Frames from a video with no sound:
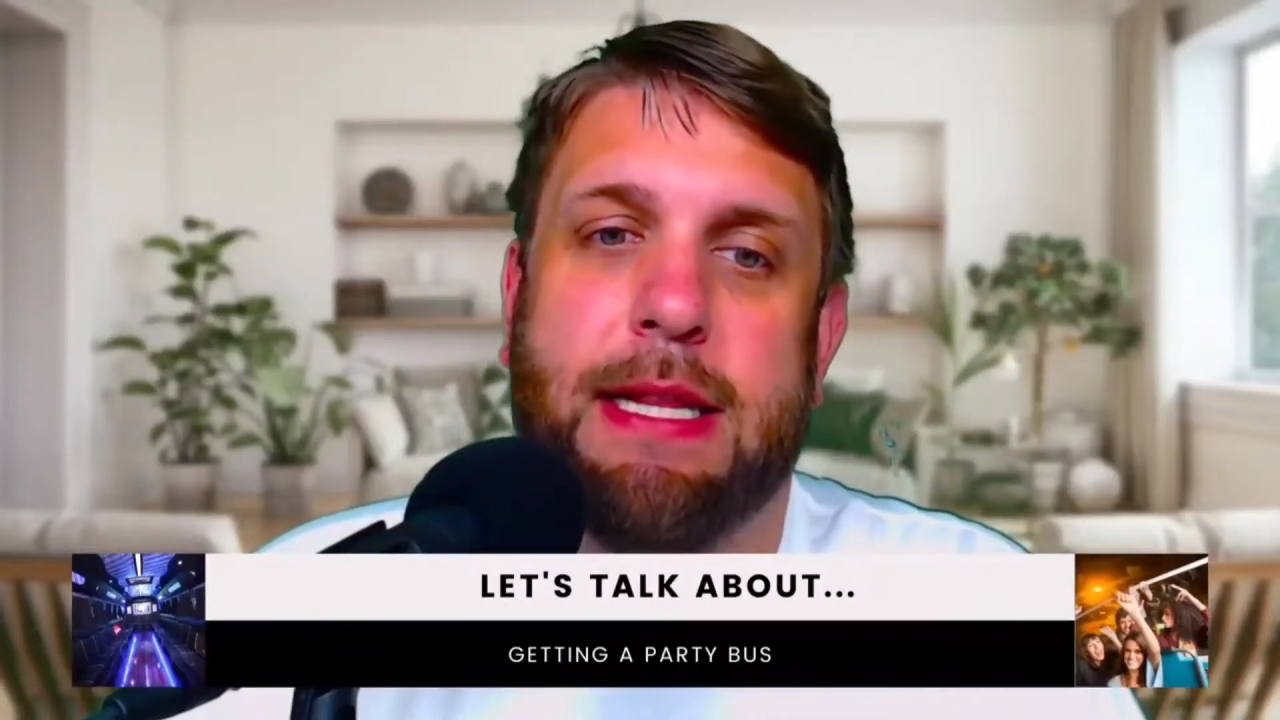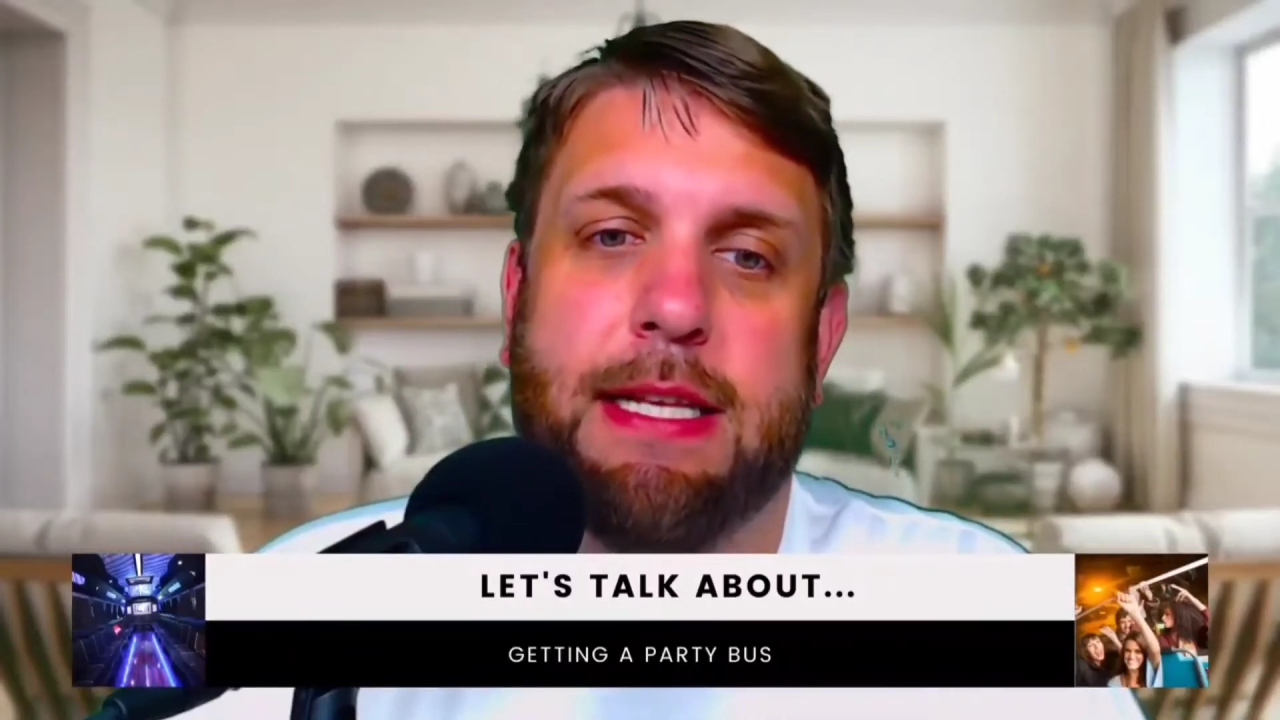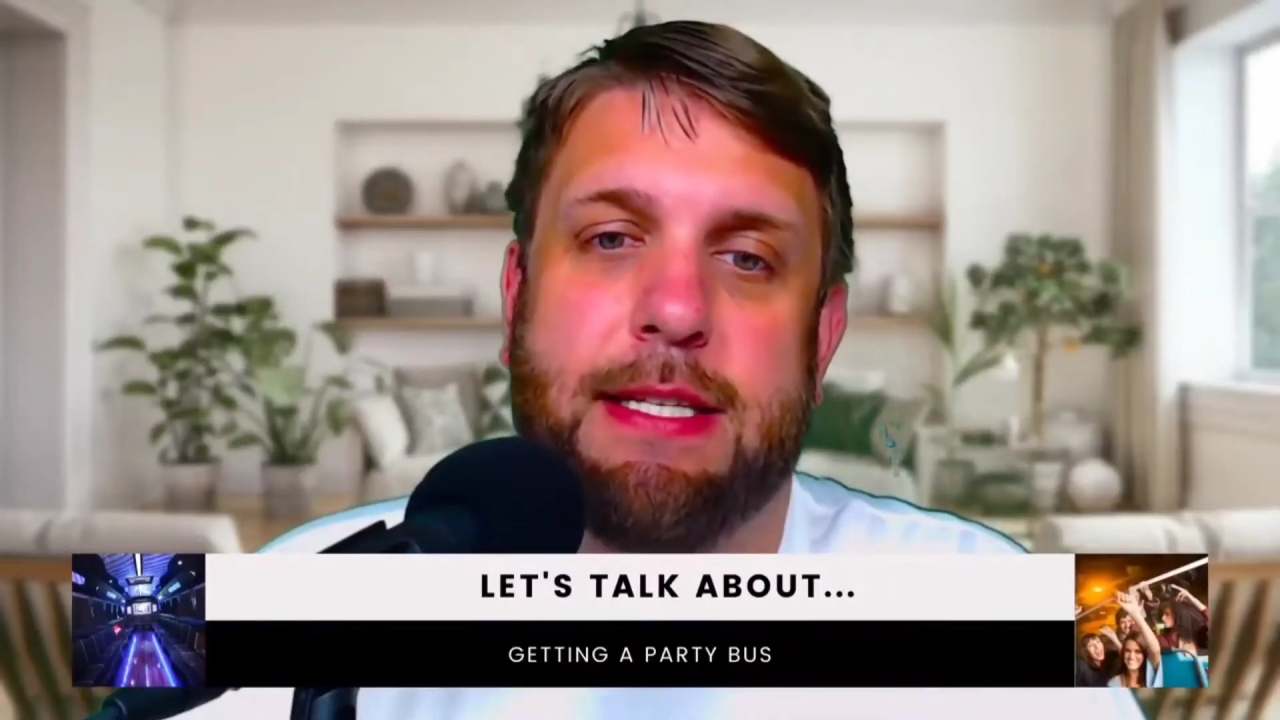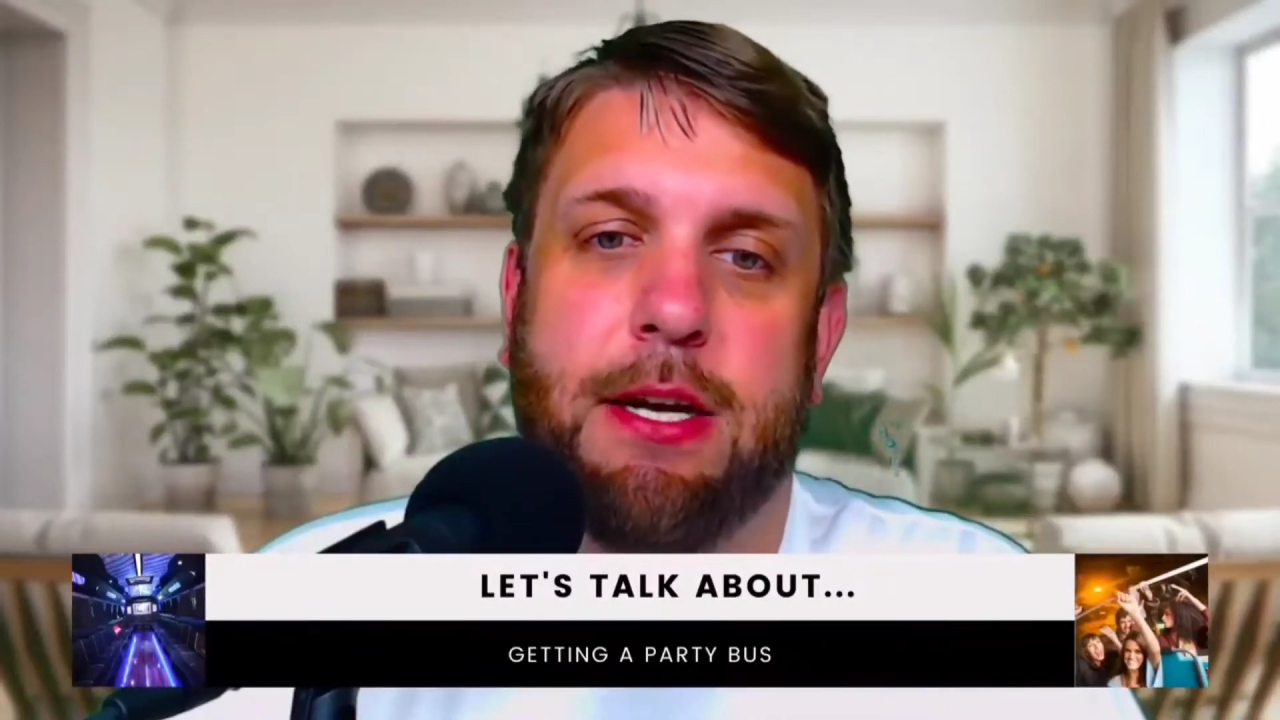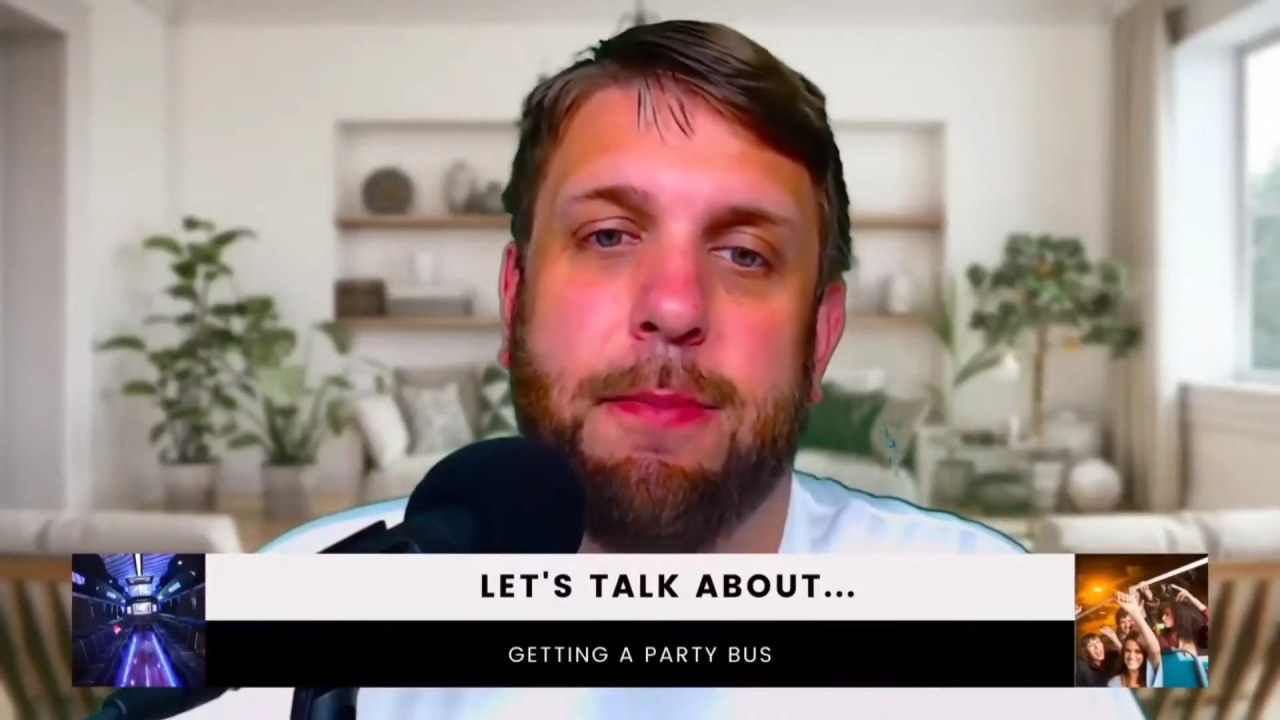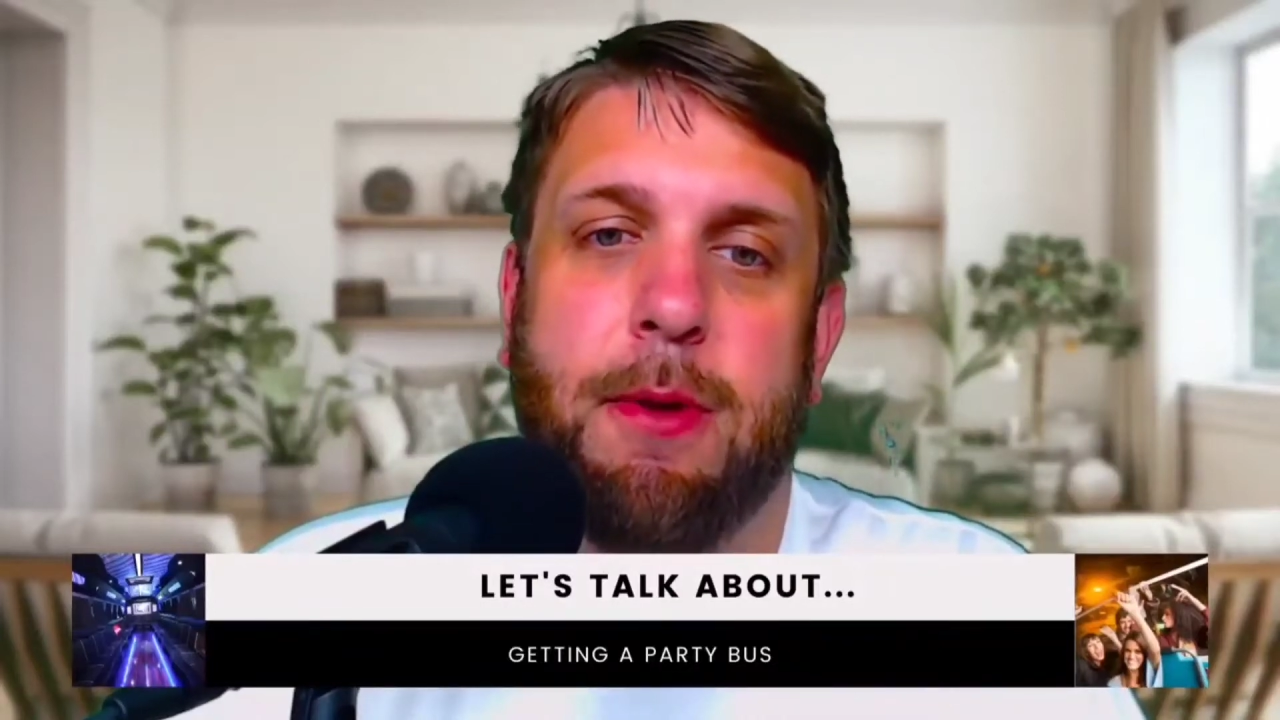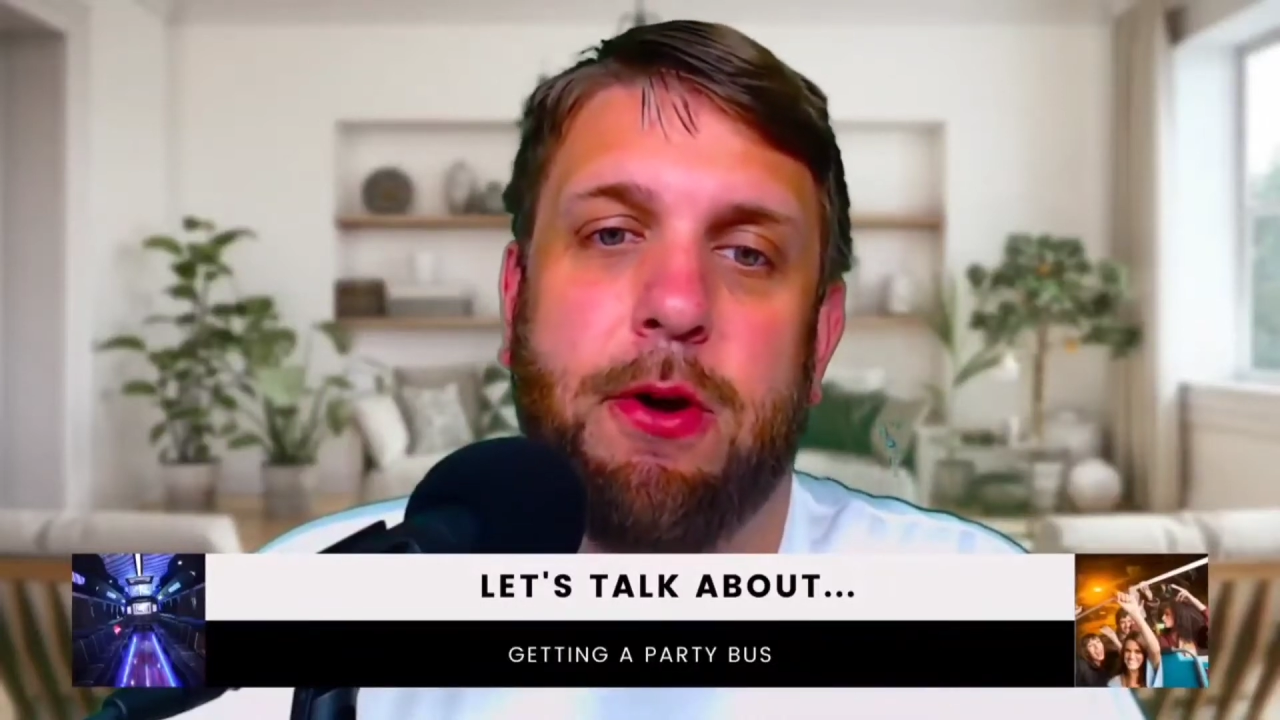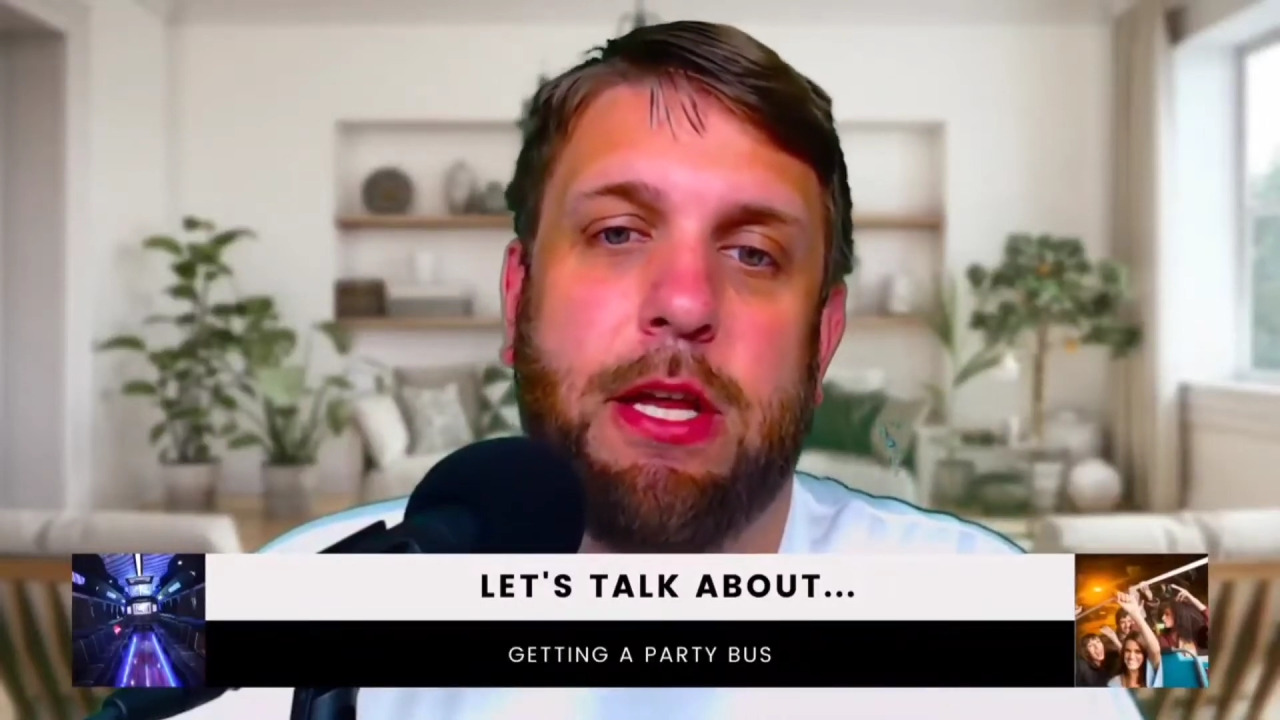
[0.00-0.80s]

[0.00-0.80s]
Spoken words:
the ceremony,